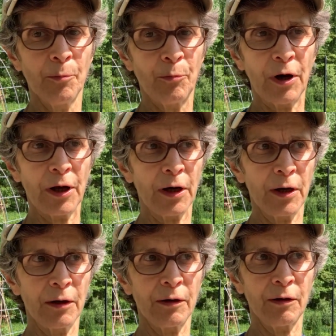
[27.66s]
But,
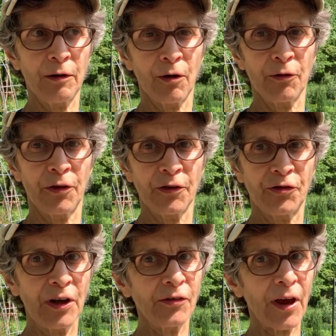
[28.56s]
you know, the
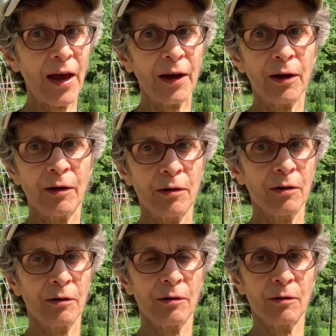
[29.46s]
zigzag
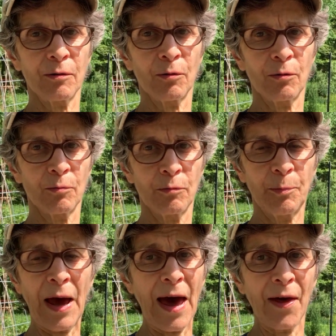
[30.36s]

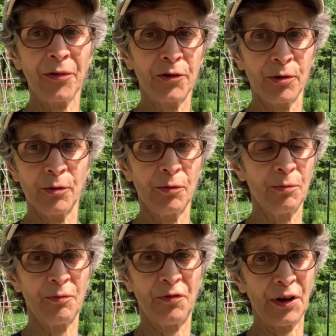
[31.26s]
path to
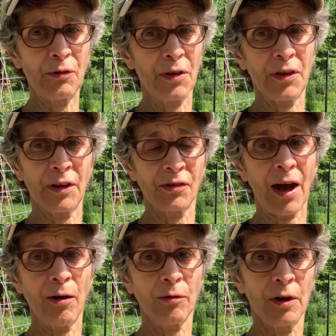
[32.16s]
figuring things
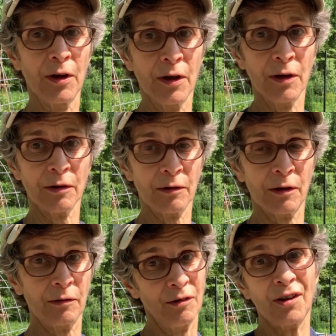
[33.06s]
out,
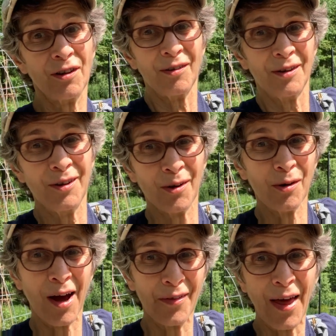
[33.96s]

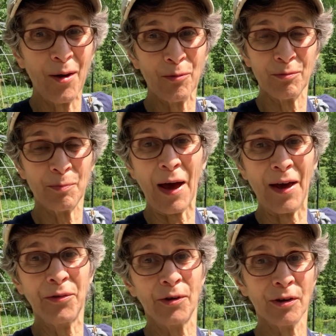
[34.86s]
on that
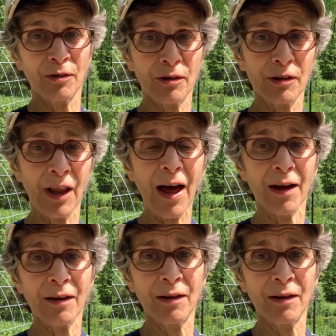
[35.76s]
path you can learn a lot.